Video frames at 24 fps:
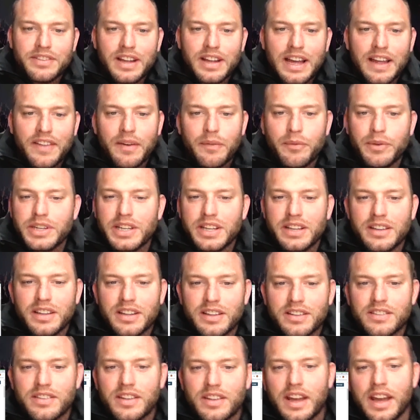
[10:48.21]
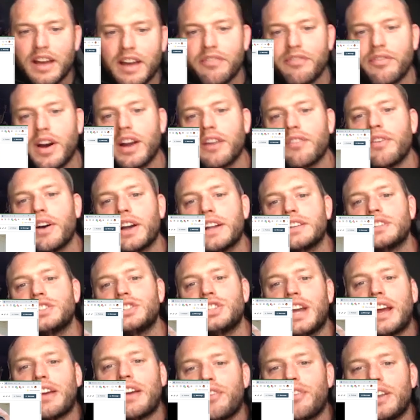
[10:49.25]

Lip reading: And then we did this firefighting chef.